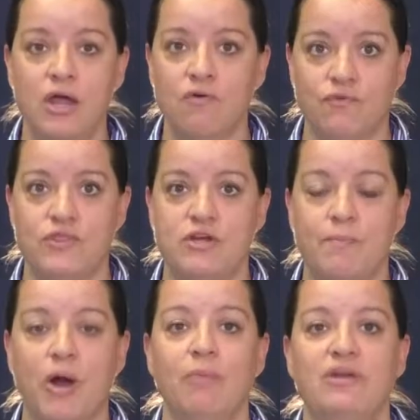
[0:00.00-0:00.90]
for the
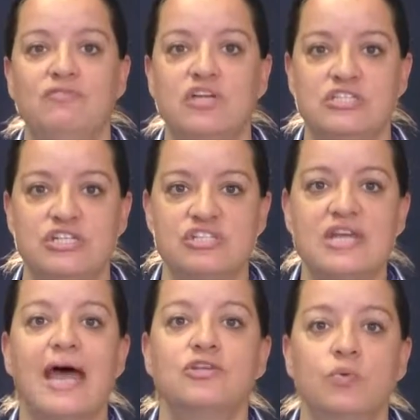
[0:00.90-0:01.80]
Department of Justice
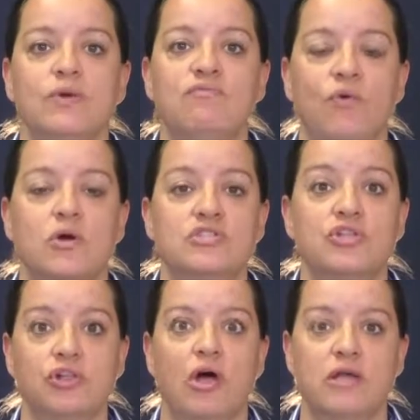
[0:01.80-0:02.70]
not to enforce
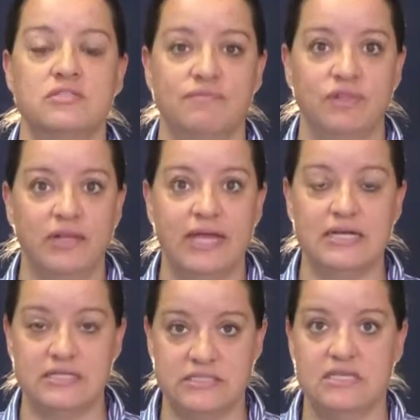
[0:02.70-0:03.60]
the laws of the
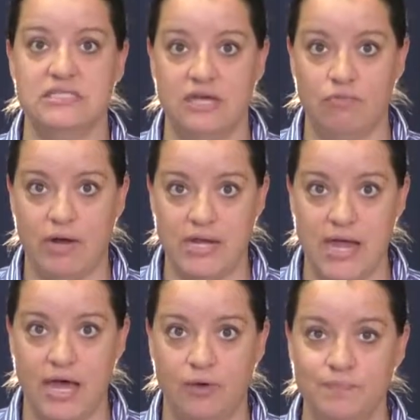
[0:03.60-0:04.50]
land as they stand right
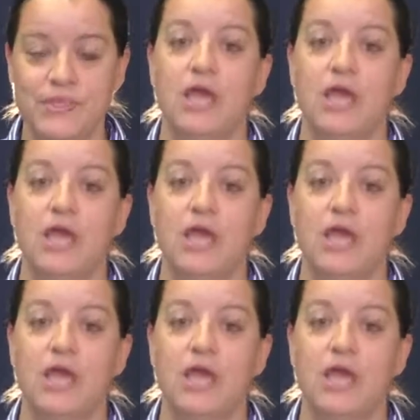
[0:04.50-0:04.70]
now.